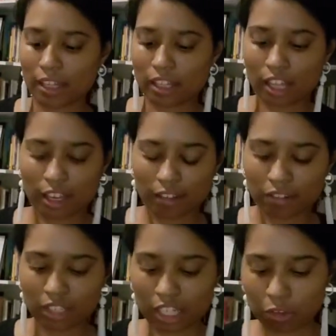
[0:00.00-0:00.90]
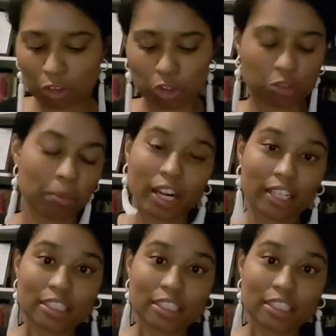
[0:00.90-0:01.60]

love getting grocery bags,